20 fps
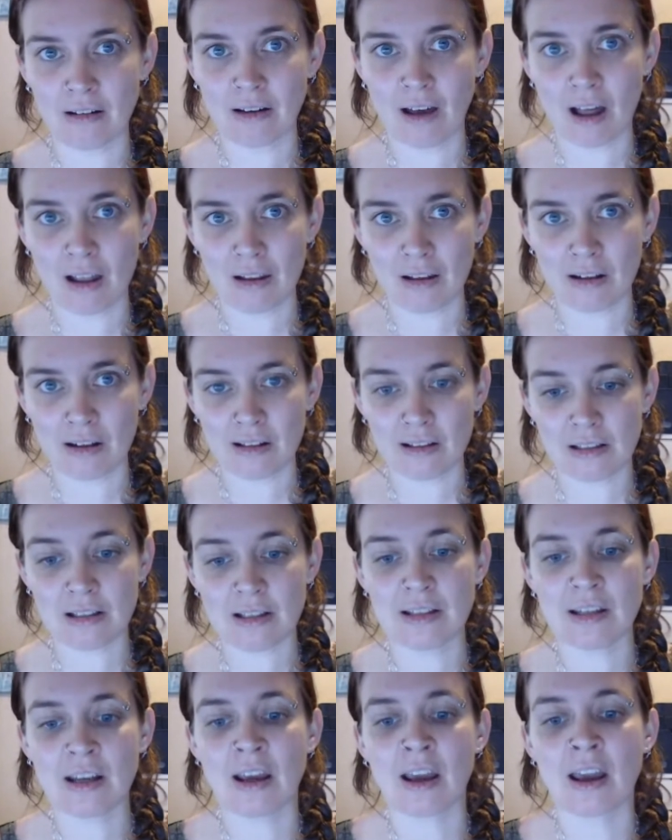
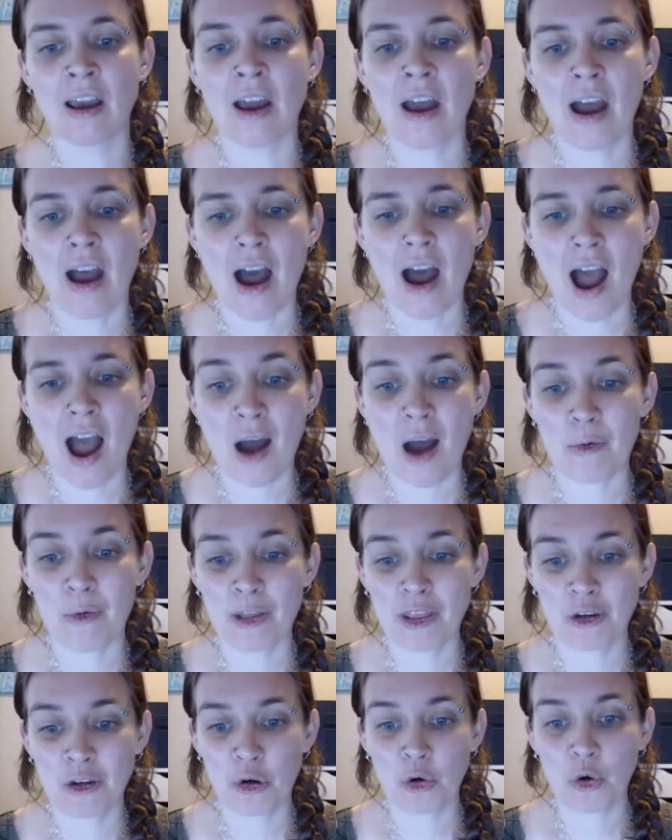colors with
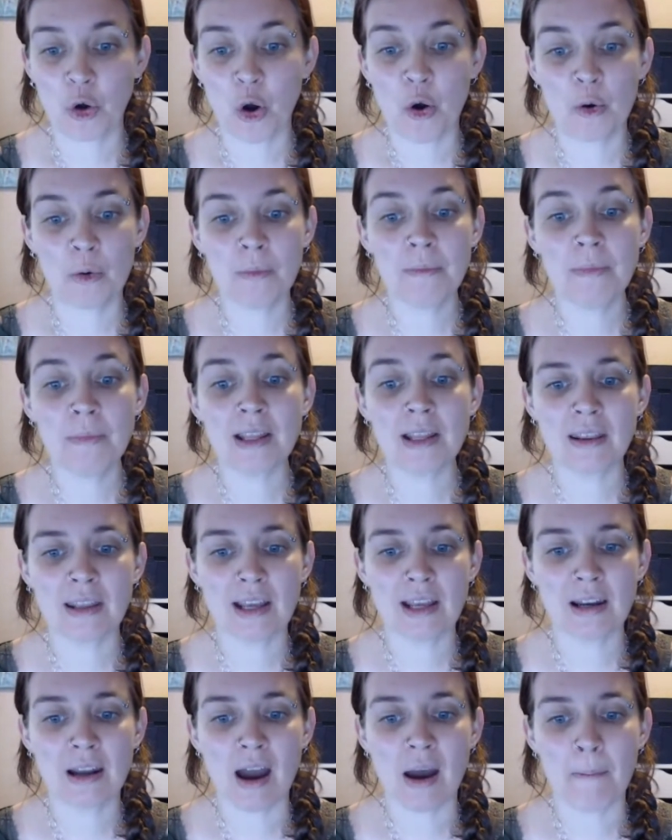chrome,
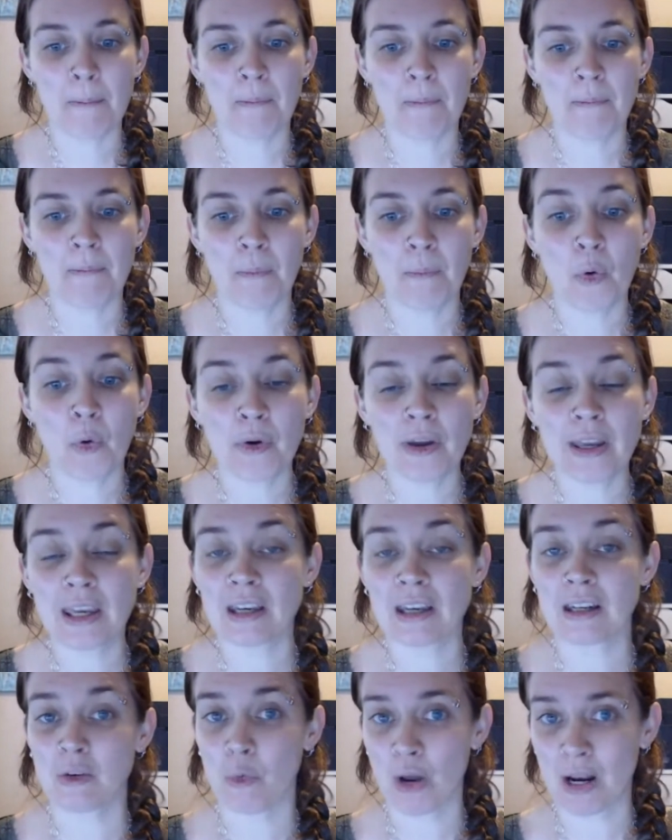then
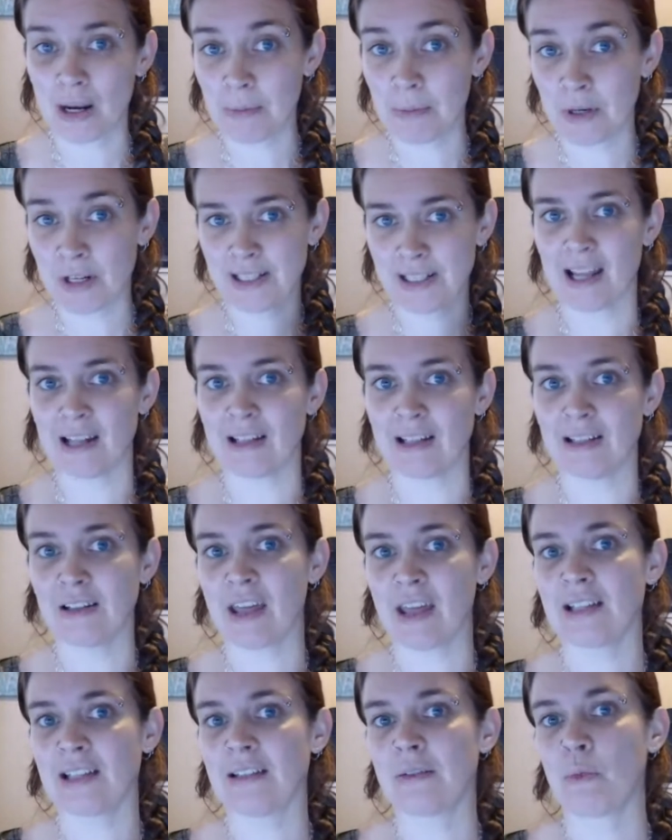0.1%, so
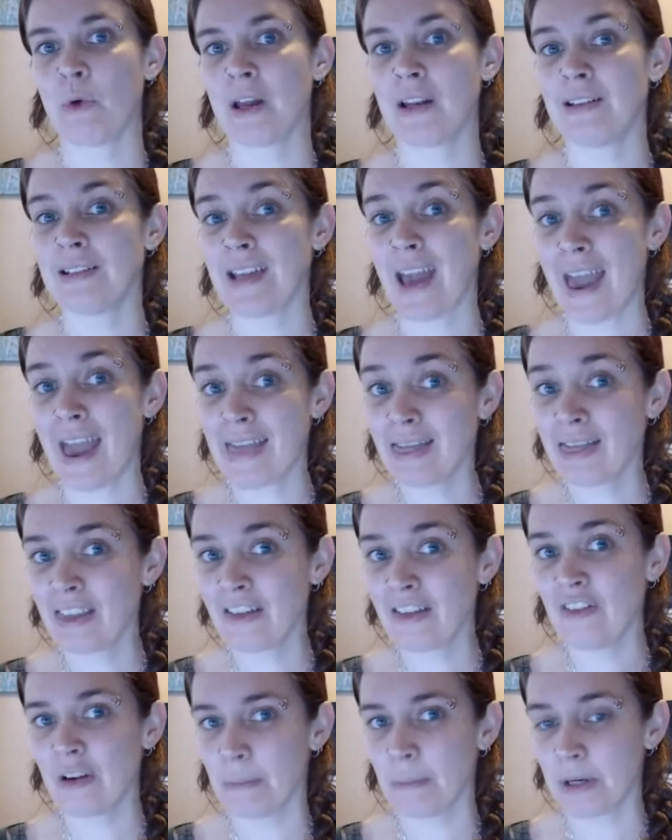that's
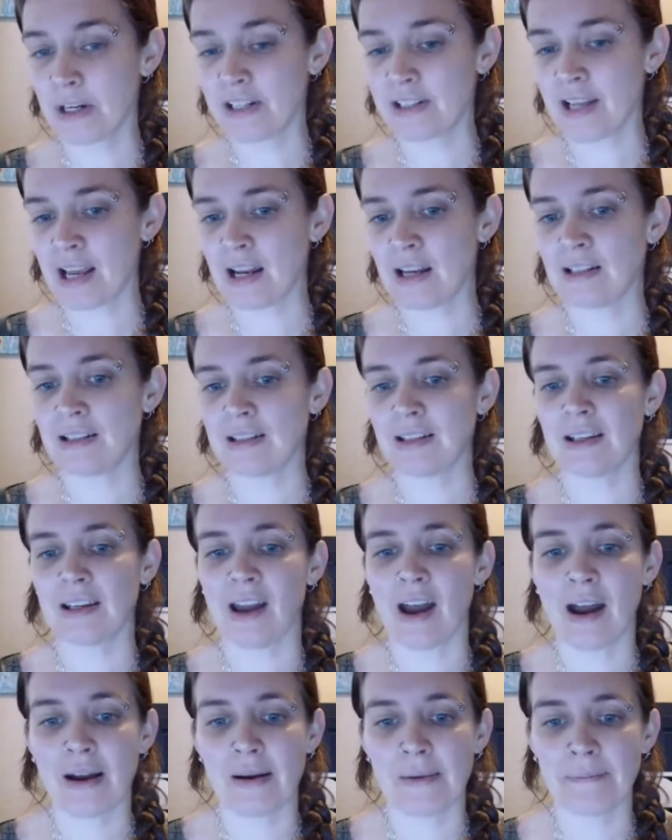0.1%,
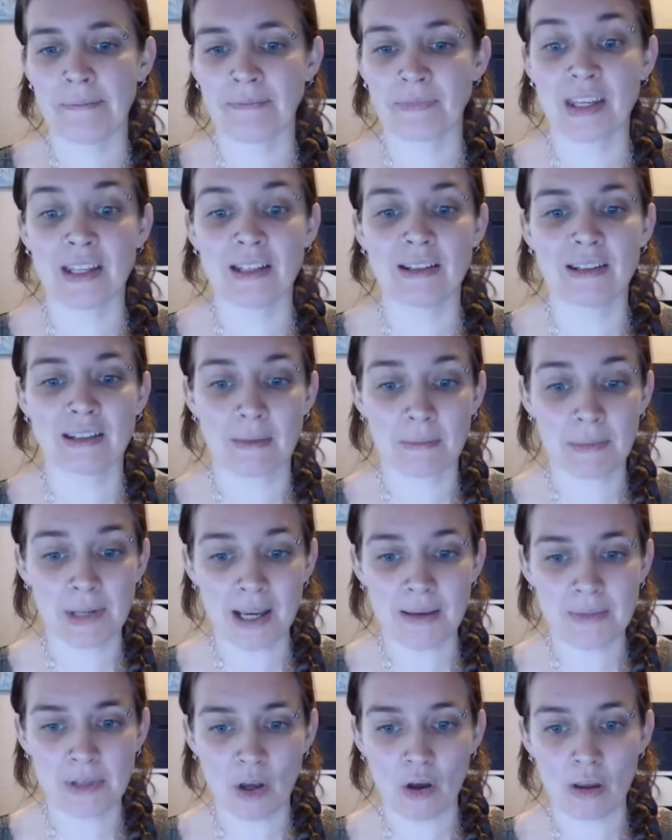is
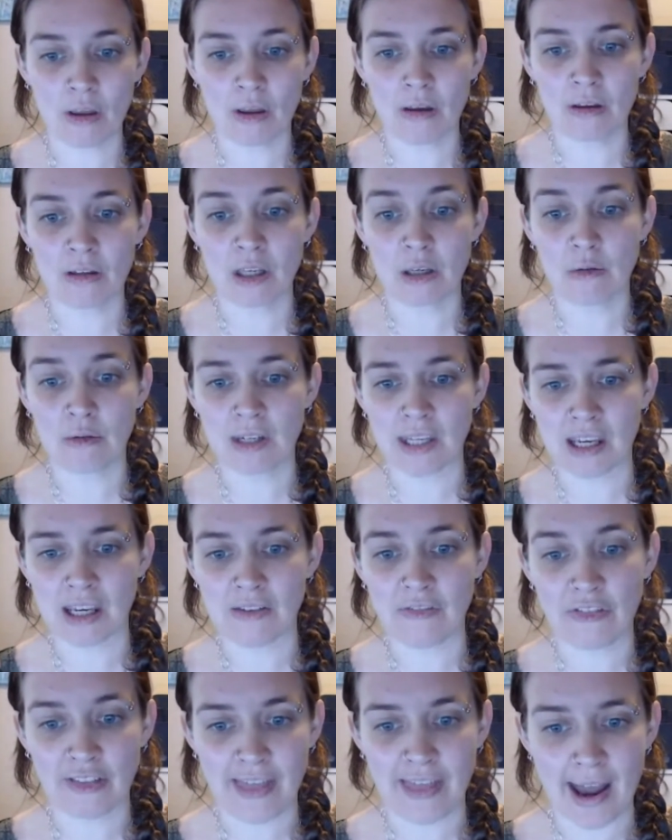sometimes all you need
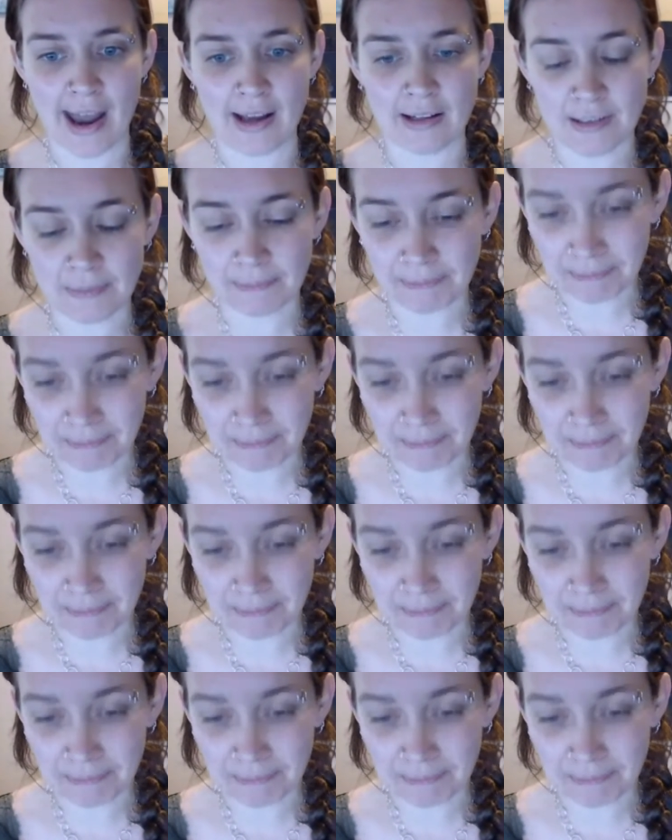for that.